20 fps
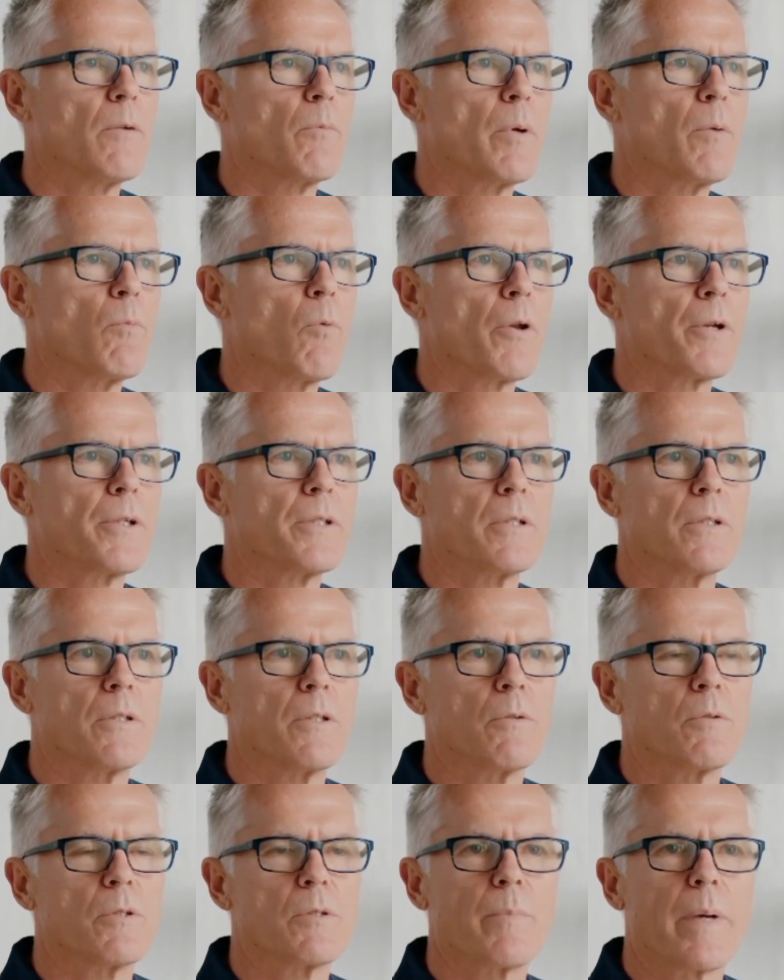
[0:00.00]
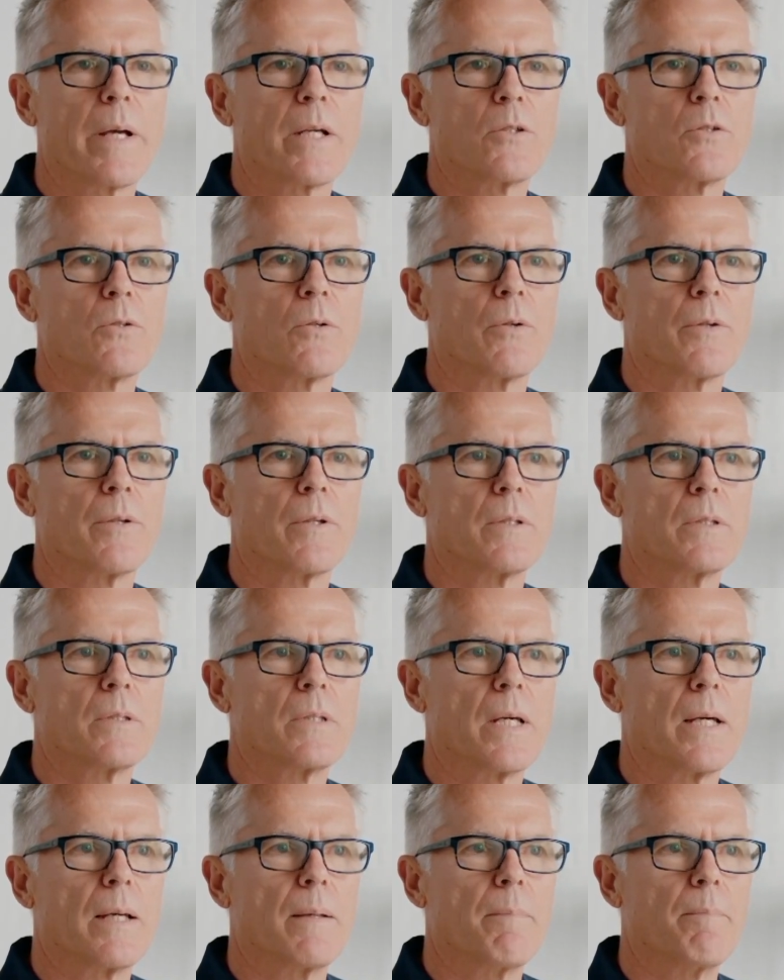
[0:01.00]
that we wanted to do was make sure
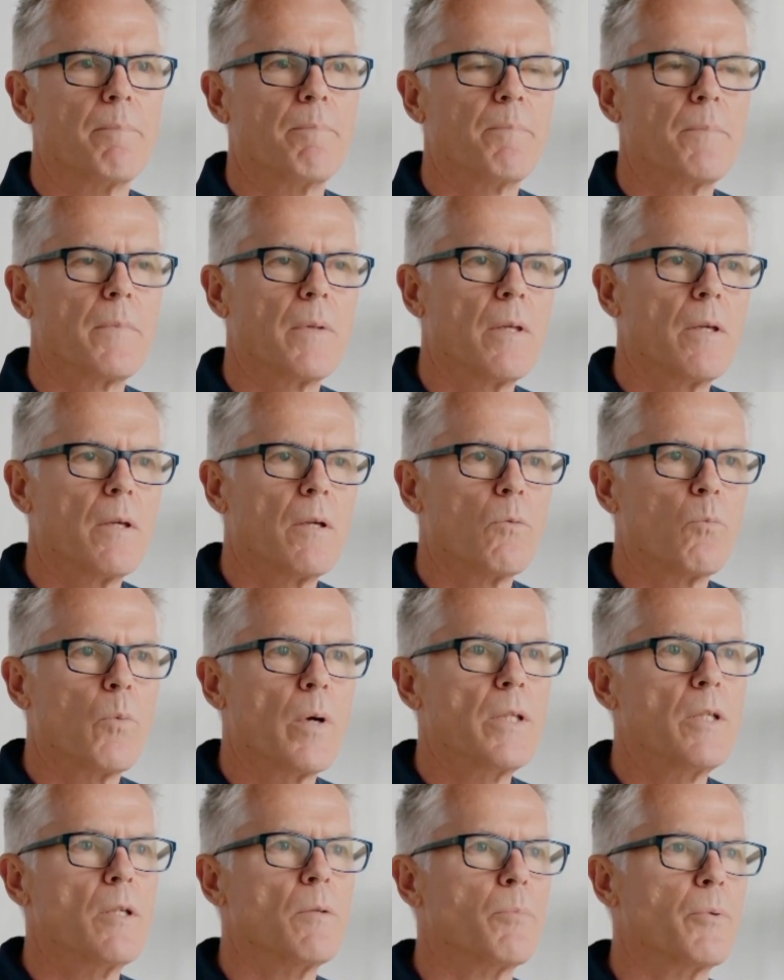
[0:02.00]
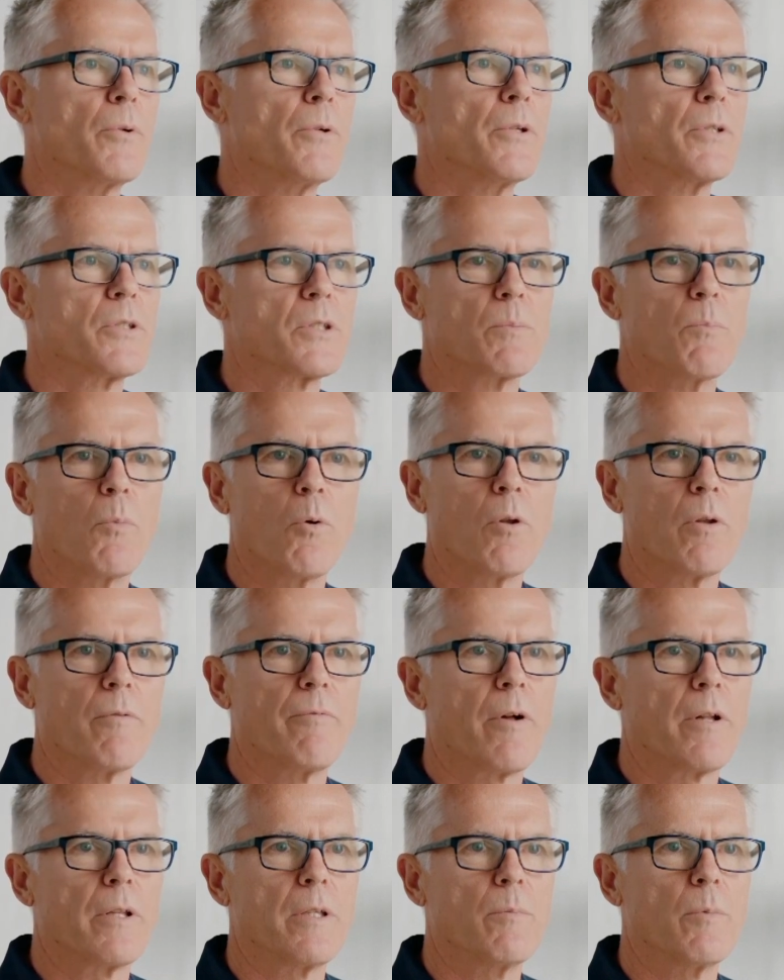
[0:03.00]
that when you brewed a smaller
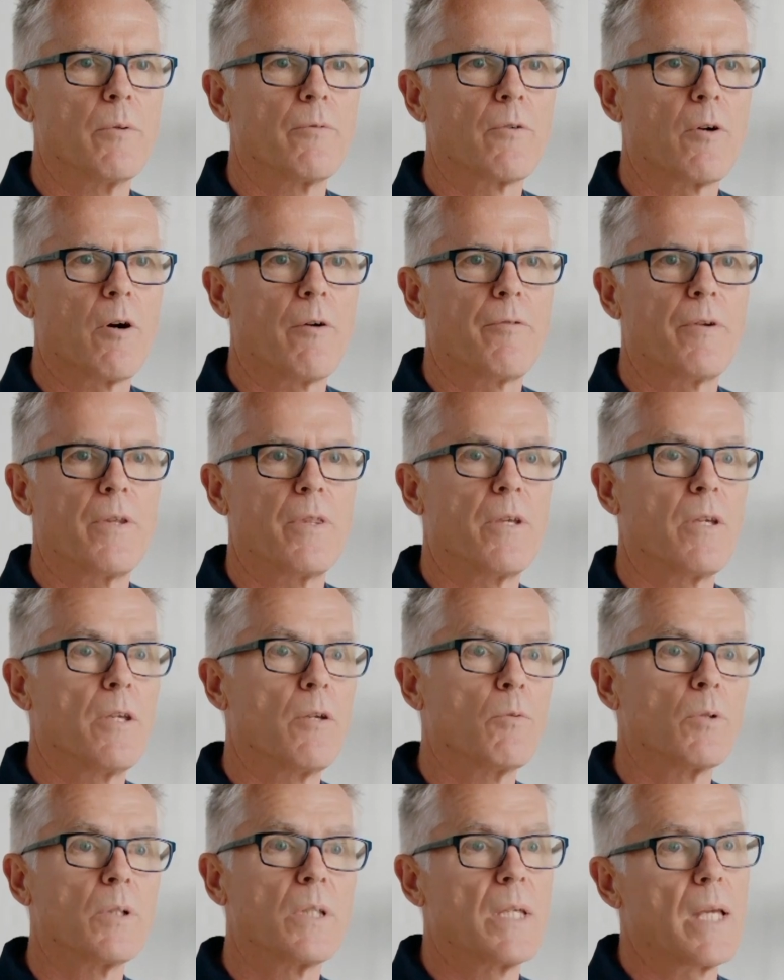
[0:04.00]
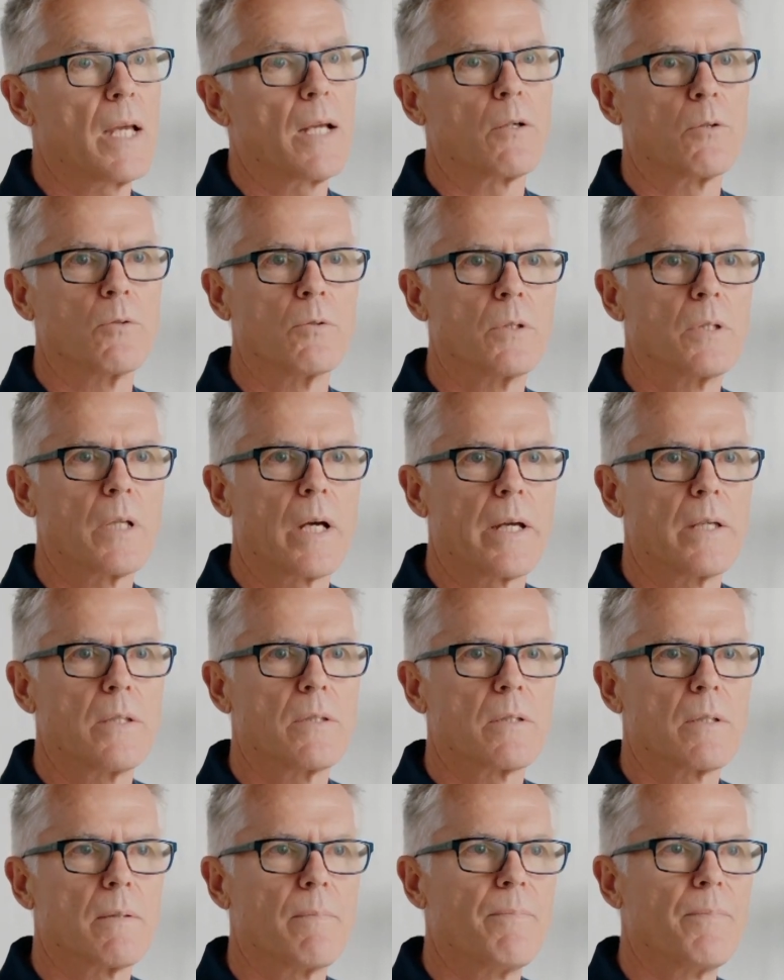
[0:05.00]
volume of coffee that you would get good
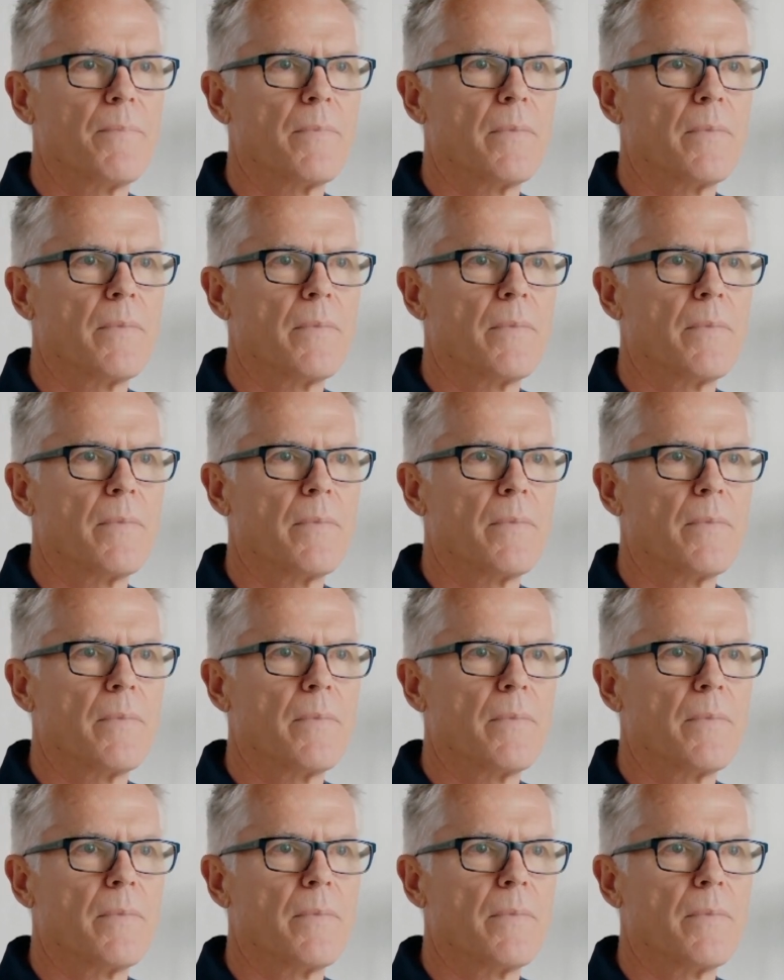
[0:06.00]
taste.